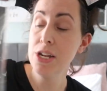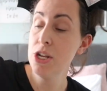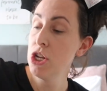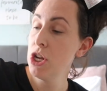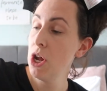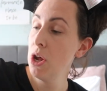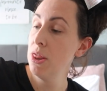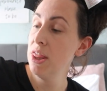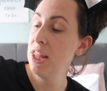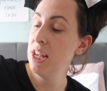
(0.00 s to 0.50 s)

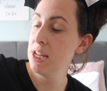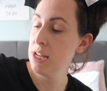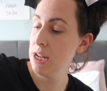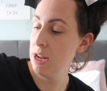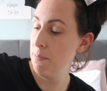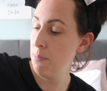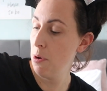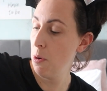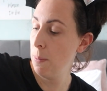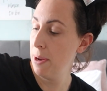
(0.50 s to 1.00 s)
so this
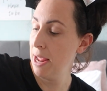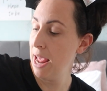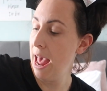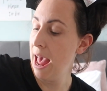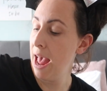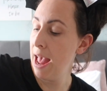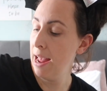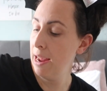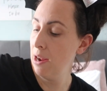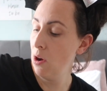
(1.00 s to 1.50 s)
can probably
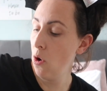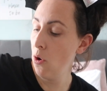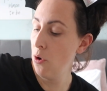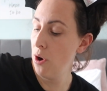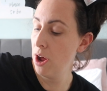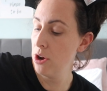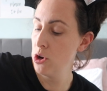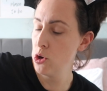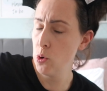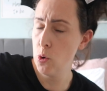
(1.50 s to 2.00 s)
hang on
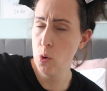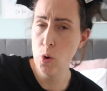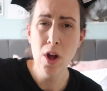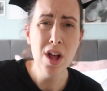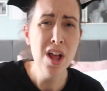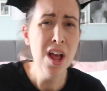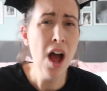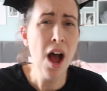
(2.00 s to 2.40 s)
our door.